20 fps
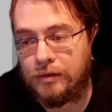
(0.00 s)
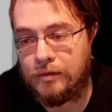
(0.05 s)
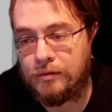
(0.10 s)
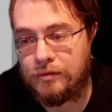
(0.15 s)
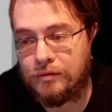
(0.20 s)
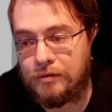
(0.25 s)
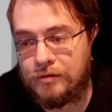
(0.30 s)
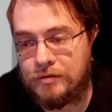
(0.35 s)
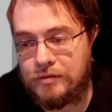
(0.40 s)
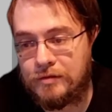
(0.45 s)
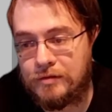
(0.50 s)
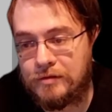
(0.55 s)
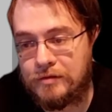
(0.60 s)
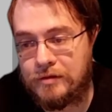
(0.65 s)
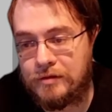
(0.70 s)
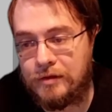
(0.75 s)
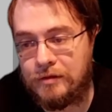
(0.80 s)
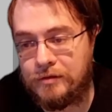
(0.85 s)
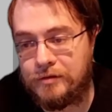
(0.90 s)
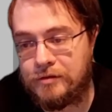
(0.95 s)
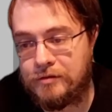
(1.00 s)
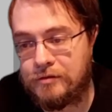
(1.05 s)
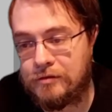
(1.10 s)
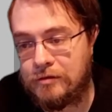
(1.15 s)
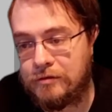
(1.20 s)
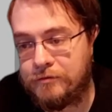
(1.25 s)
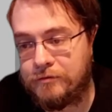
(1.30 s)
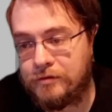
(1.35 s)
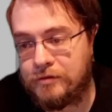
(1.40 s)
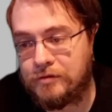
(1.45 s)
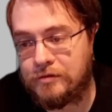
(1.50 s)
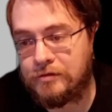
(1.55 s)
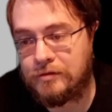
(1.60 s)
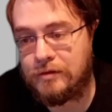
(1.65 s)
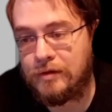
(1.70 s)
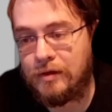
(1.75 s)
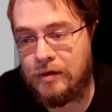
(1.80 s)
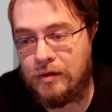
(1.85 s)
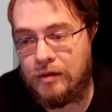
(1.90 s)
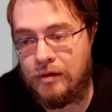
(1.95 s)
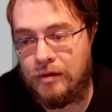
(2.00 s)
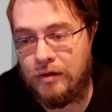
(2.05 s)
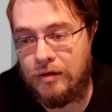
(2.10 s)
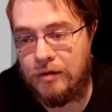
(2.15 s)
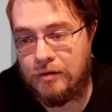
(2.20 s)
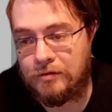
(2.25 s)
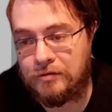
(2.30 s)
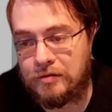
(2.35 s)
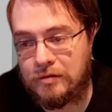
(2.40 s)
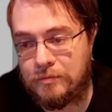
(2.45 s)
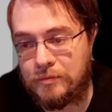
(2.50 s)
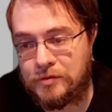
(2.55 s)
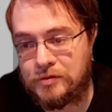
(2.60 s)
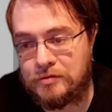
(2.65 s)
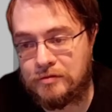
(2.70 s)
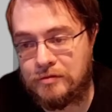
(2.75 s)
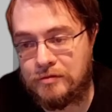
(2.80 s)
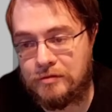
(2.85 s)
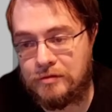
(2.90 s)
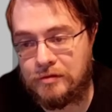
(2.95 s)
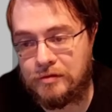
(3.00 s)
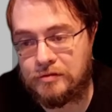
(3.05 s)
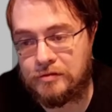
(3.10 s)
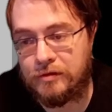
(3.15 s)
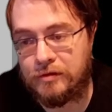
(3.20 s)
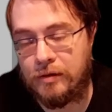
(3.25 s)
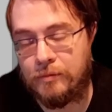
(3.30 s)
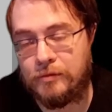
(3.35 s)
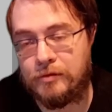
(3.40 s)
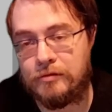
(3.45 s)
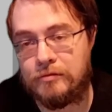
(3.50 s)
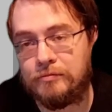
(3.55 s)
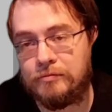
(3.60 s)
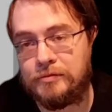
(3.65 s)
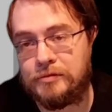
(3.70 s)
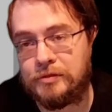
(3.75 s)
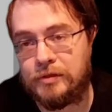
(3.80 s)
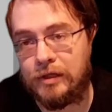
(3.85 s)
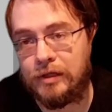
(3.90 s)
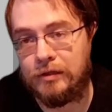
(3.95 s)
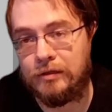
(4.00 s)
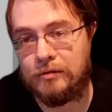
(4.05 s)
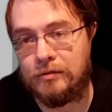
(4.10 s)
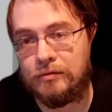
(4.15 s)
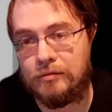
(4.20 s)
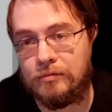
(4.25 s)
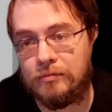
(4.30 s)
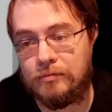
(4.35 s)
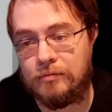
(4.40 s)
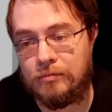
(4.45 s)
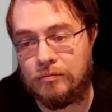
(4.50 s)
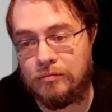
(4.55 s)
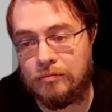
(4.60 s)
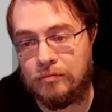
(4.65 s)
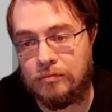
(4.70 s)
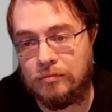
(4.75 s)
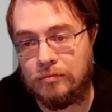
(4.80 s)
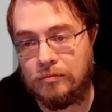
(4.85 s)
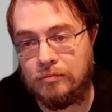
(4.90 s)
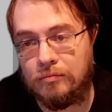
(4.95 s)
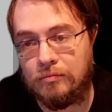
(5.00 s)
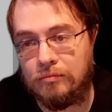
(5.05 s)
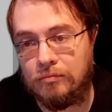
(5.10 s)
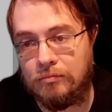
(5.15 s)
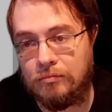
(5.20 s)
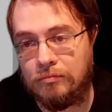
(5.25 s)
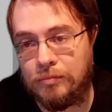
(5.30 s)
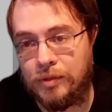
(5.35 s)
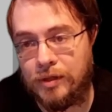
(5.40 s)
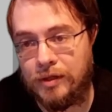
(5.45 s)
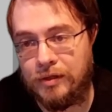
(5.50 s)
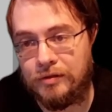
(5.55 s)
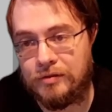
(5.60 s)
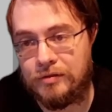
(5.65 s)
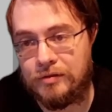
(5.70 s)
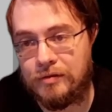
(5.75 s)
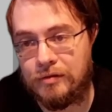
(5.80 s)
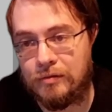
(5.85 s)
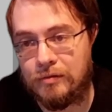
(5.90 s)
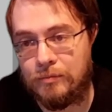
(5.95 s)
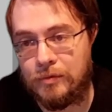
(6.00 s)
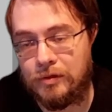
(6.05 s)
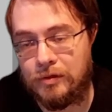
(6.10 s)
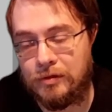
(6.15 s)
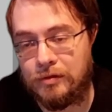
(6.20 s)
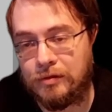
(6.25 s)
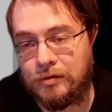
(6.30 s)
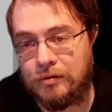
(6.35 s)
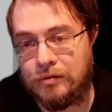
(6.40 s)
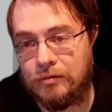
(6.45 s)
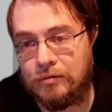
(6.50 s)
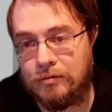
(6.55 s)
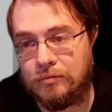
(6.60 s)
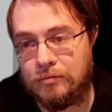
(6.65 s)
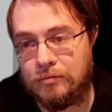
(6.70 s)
This is daily surface air temperatures in the tropics, which I painted there a minute ago.